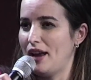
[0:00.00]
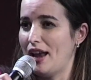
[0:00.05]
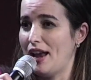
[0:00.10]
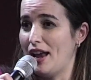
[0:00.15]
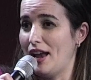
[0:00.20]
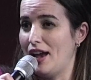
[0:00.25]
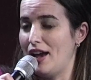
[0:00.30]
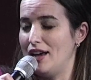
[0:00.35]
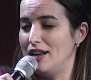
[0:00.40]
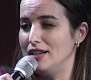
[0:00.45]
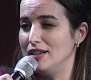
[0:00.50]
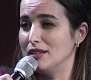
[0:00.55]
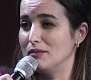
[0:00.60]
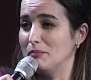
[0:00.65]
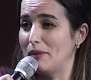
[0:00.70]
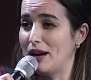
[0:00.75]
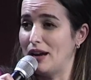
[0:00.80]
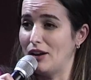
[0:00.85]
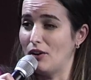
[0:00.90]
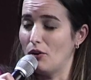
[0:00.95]
and
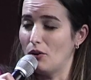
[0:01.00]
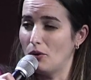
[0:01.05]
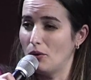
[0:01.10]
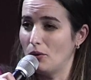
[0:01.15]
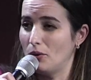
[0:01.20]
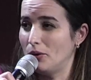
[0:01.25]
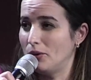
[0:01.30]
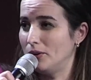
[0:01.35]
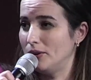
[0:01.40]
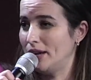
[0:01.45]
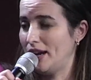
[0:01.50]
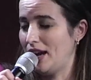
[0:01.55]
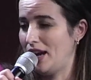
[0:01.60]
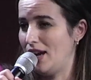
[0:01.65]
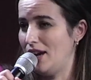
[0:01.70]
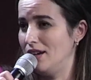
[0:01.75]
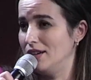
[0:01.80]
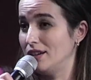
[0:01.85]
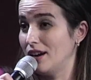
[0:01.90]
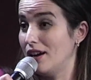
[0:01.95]
my whole
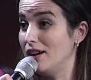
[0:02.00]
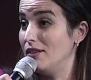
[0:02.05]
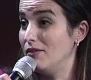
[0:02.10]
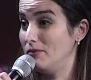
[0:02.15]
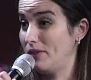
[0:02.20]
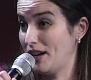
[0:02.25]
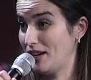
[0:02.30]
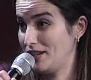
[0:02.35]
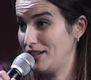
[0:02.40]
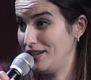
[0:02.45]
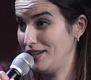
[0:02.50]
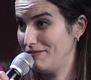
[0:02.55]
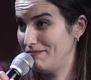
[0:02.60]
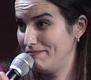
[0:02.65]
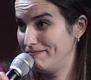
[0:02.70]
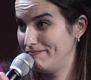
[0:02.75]
hand got infected.